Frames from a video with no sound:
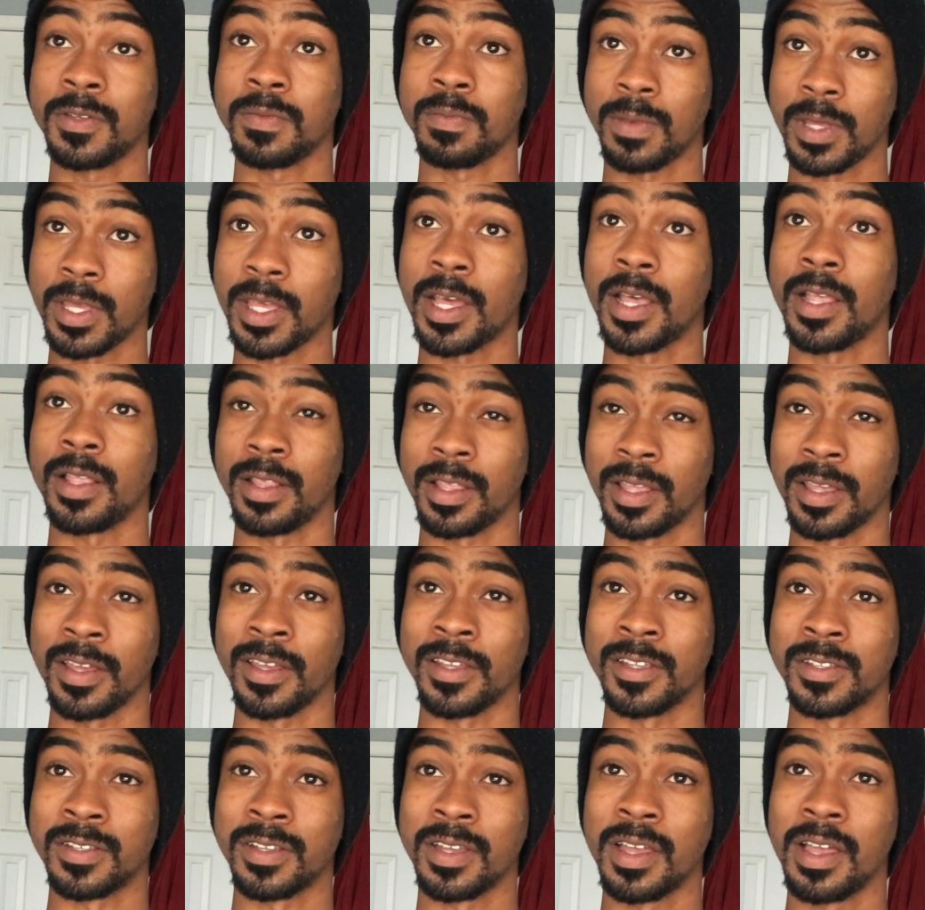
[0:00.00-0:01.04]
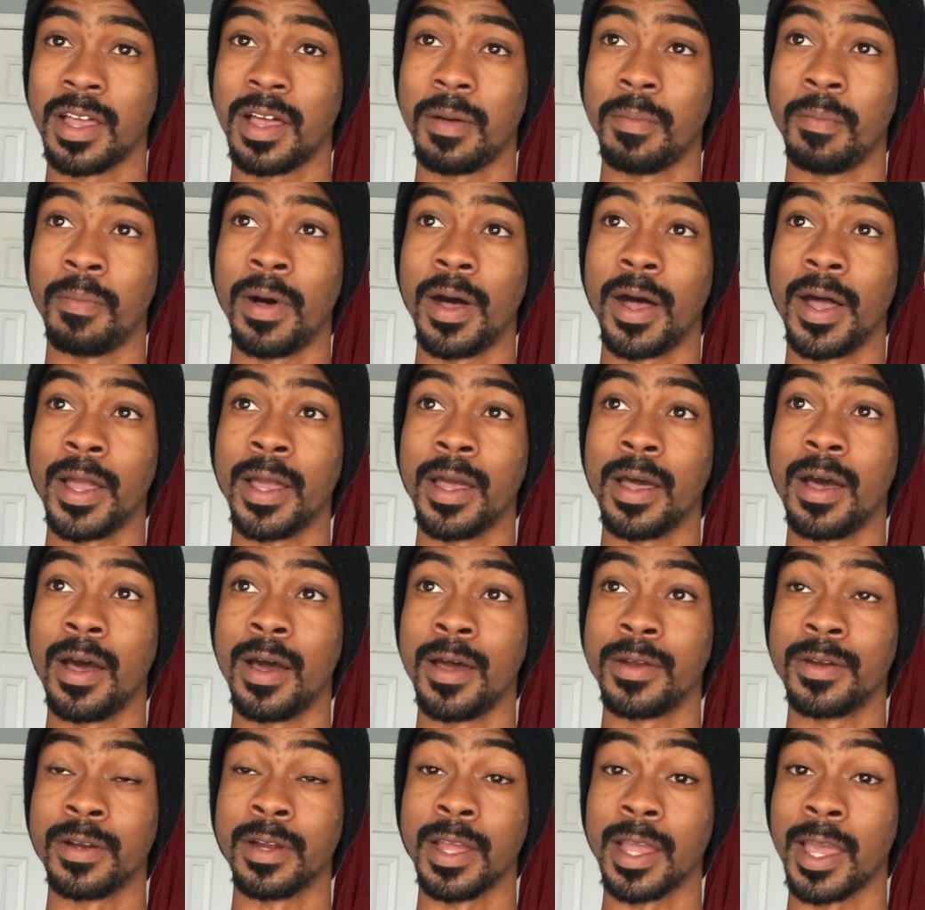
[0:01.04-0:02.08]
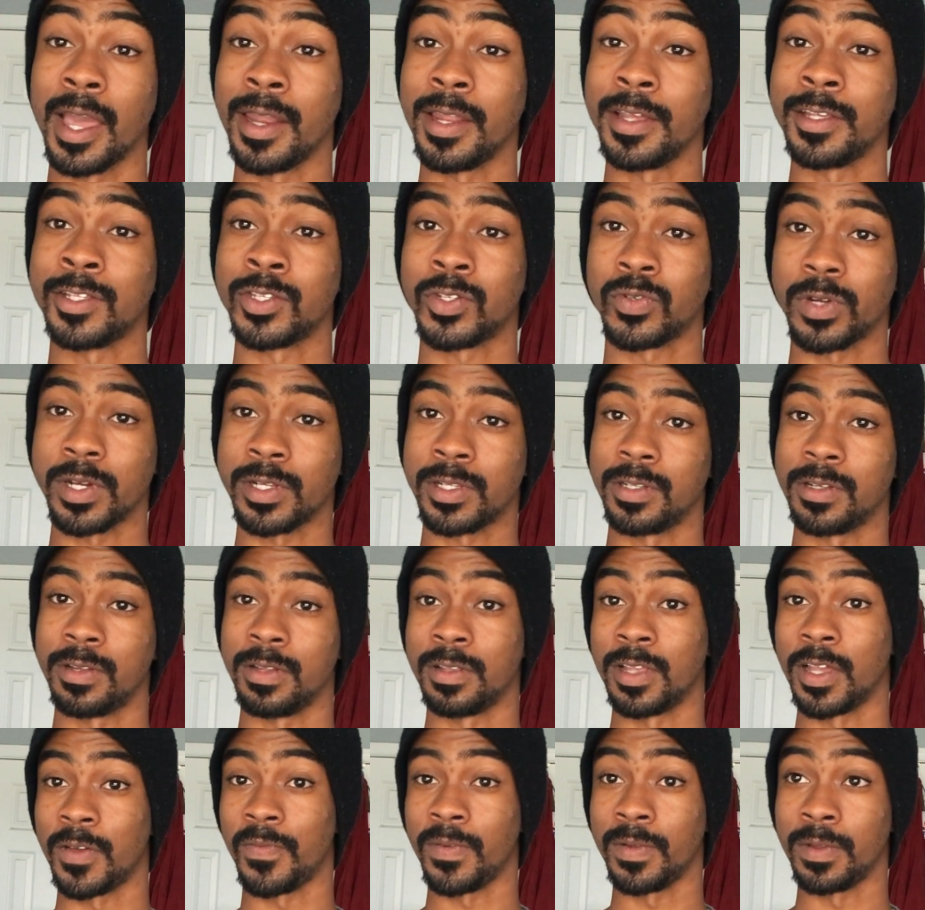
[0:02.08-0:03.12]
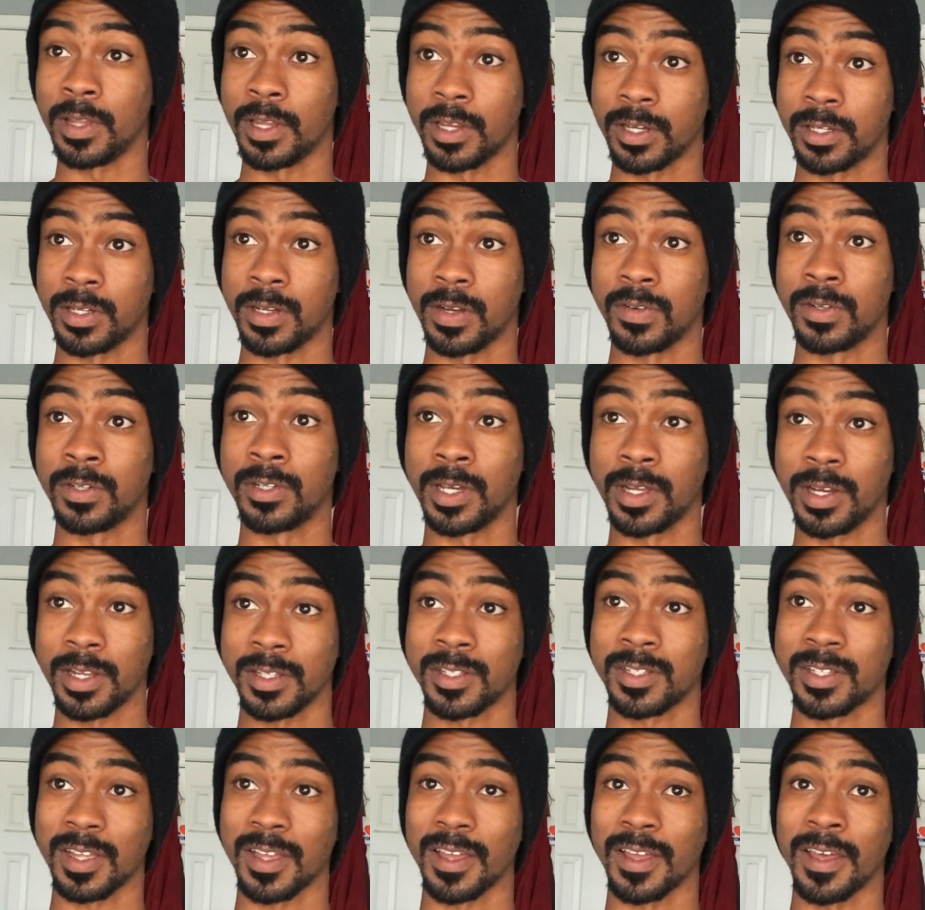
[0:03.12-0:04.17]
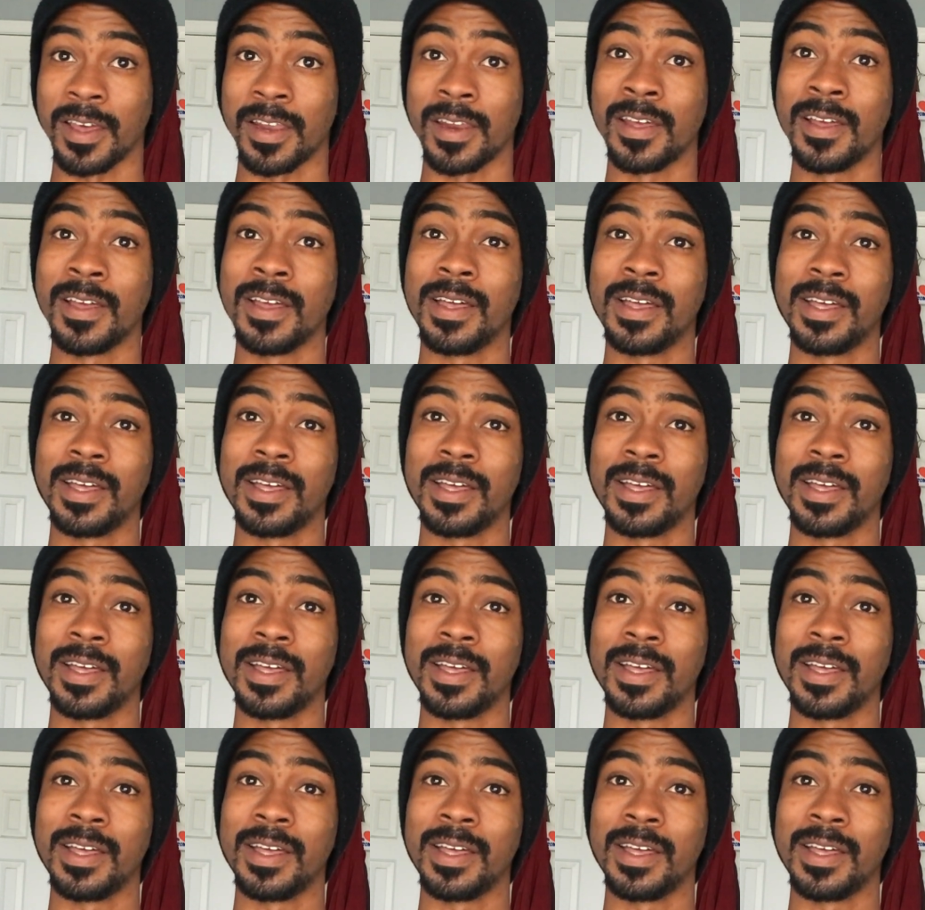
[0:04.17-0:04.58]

to me at least, by under any stress of the definition of genocide,